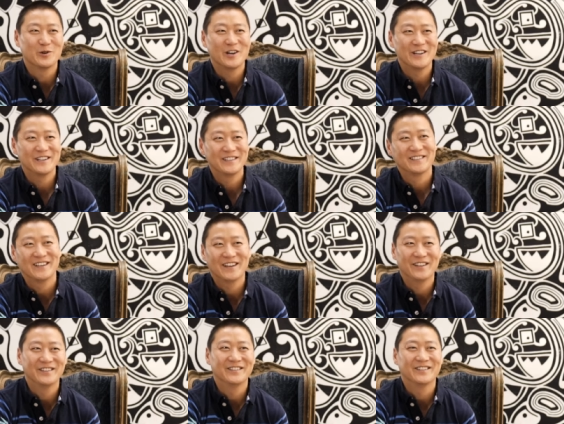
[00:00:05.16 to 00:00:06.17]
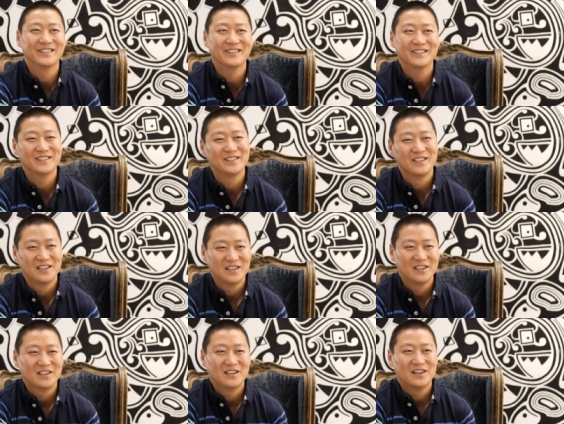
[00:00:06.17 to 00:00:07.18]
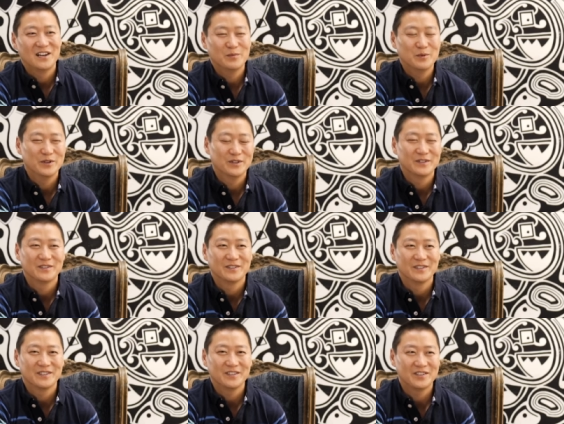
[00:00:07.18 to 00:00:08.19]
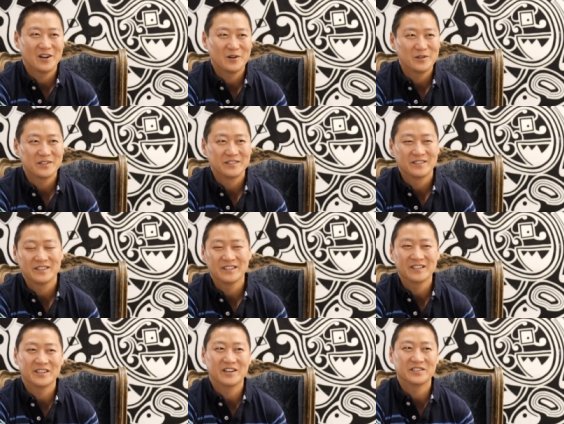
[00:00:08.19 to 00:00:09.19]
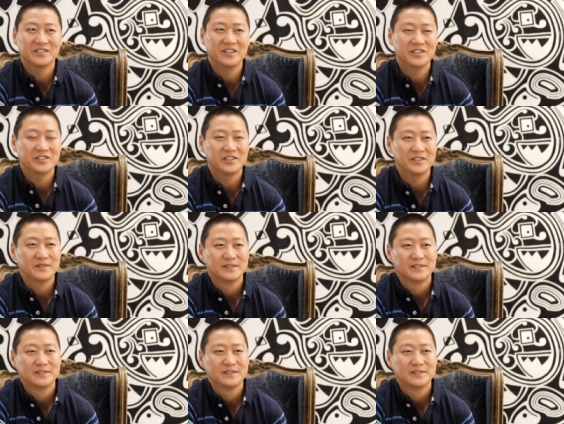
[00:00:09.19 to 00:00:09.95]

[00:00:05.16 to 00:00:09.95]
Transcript: Rye, and uh, I'm a guitarist and a guitar teacher.